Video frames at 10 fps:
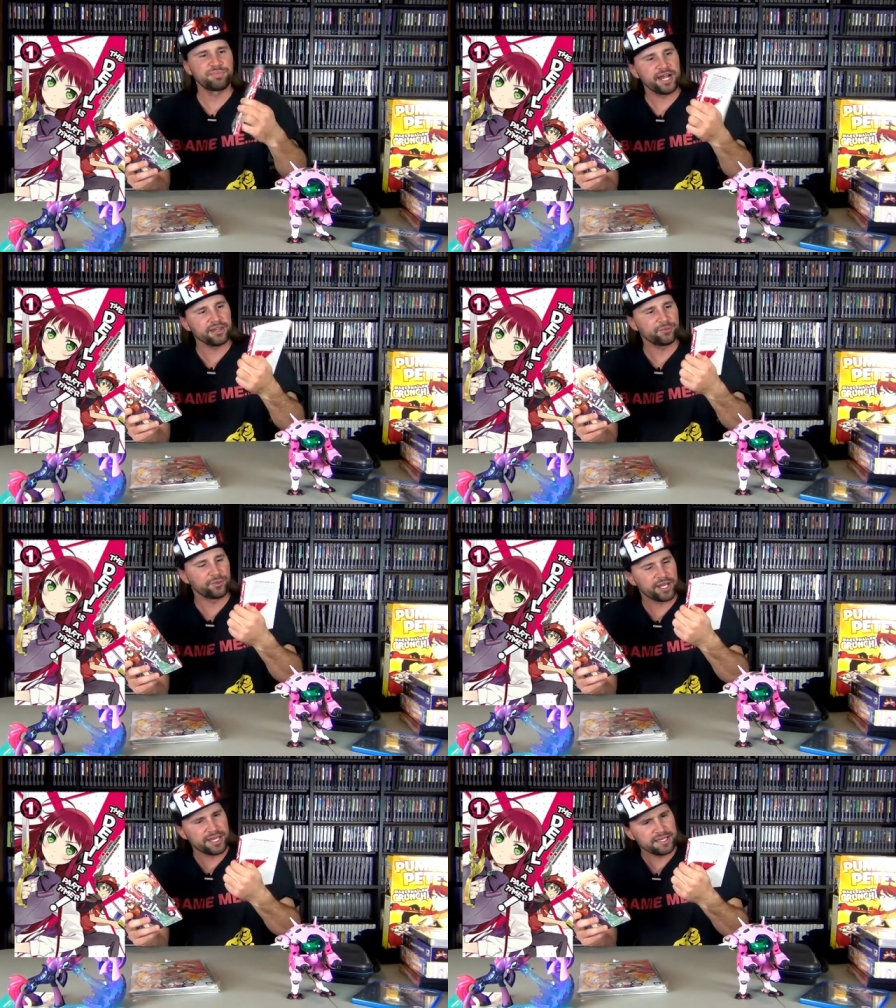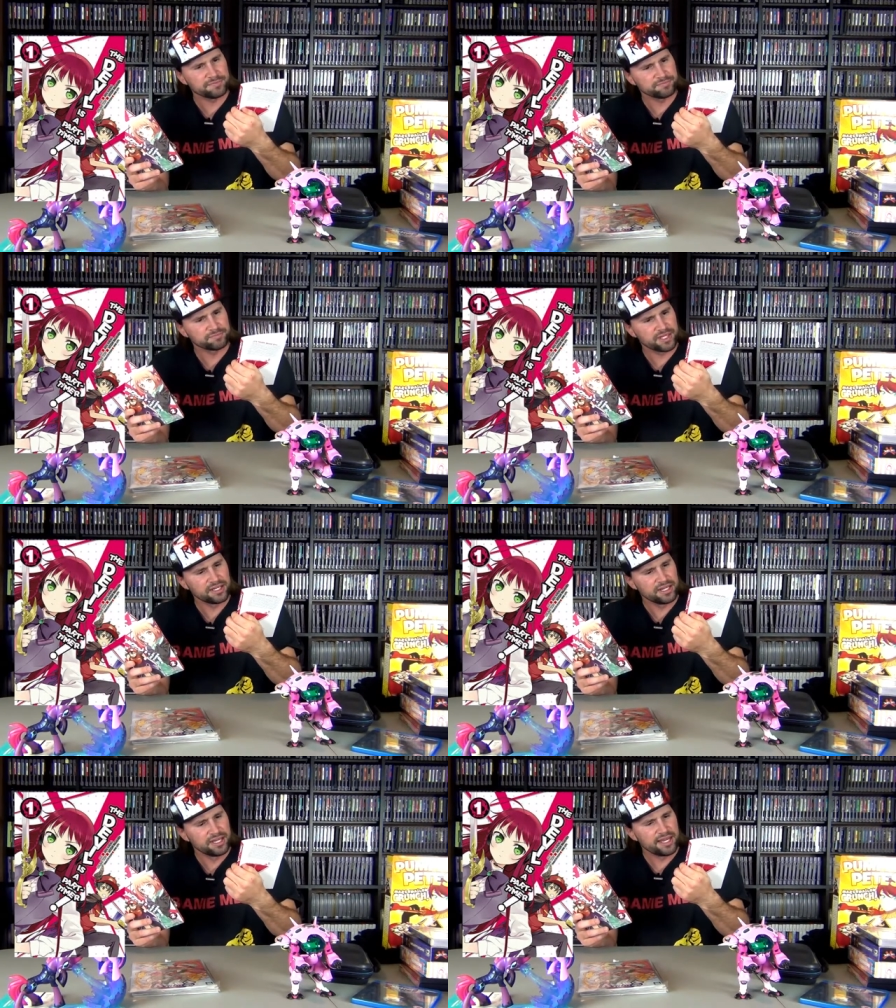by the way,
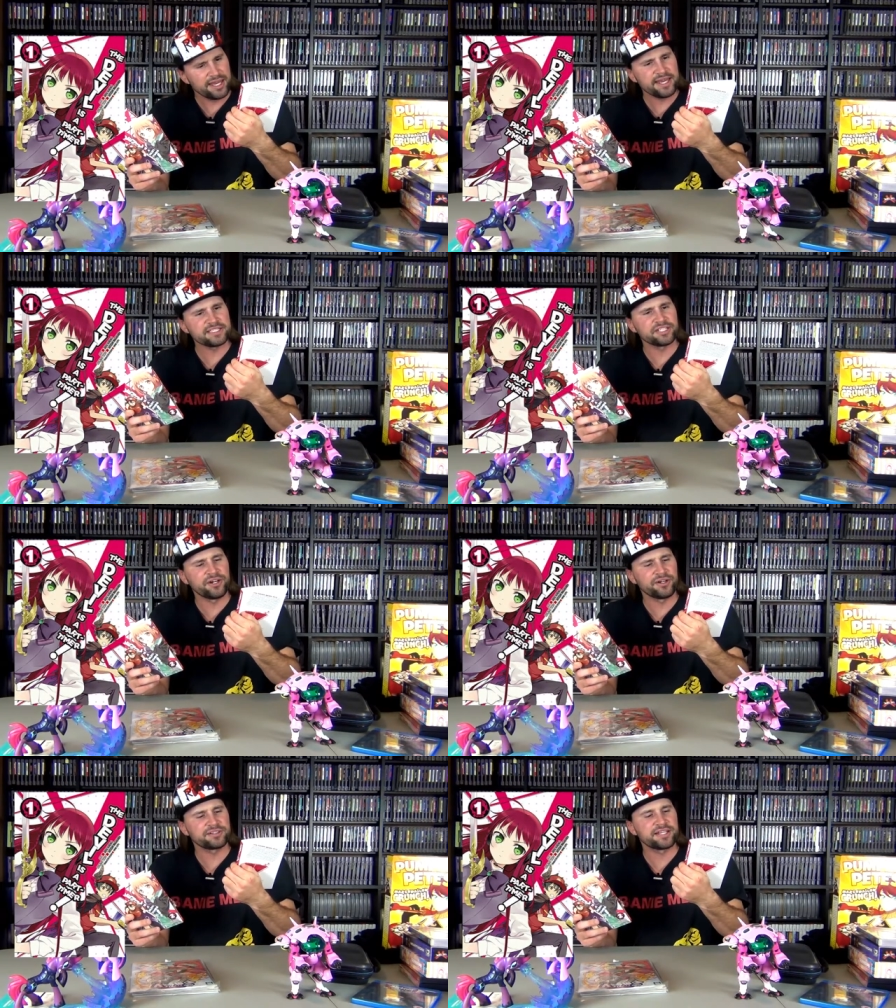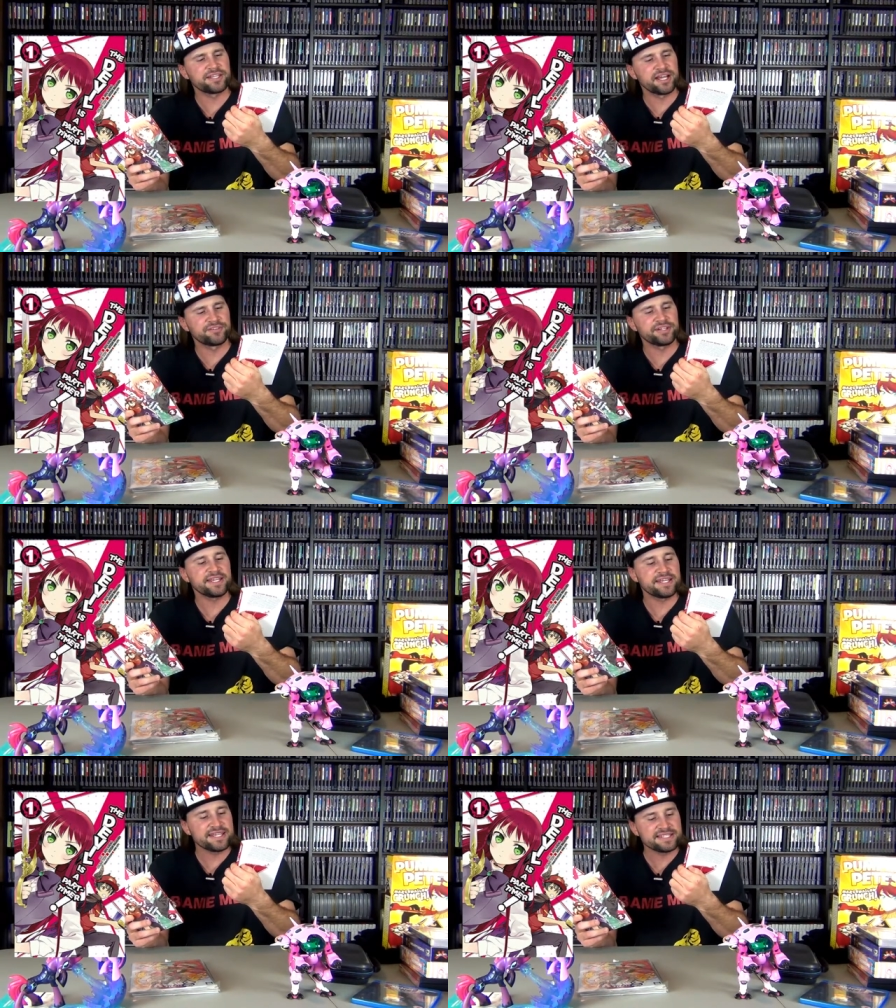it's called The Devil
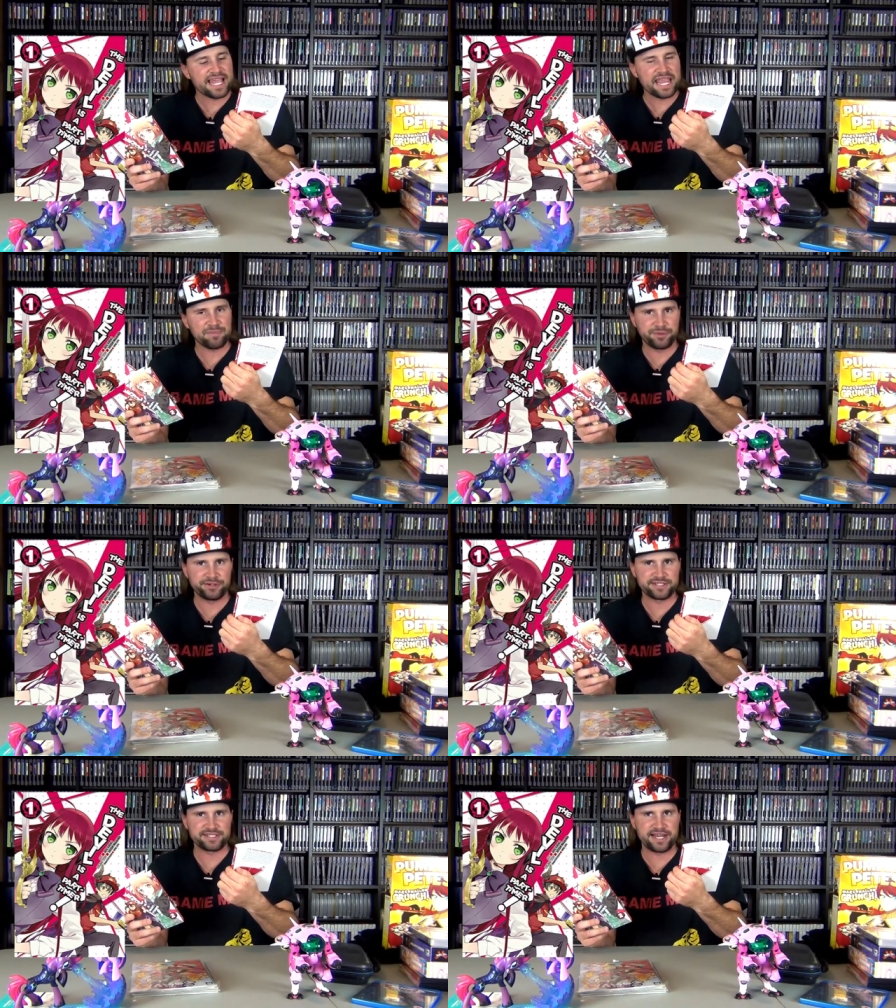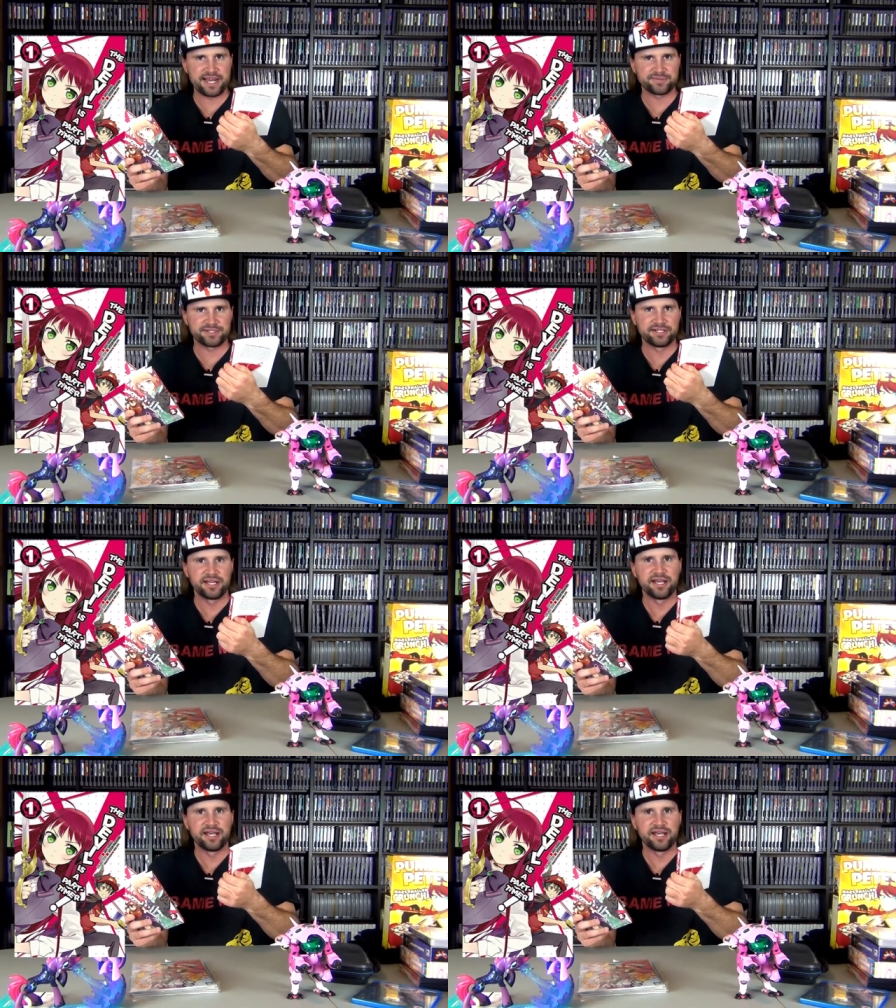Is A Part-Timer.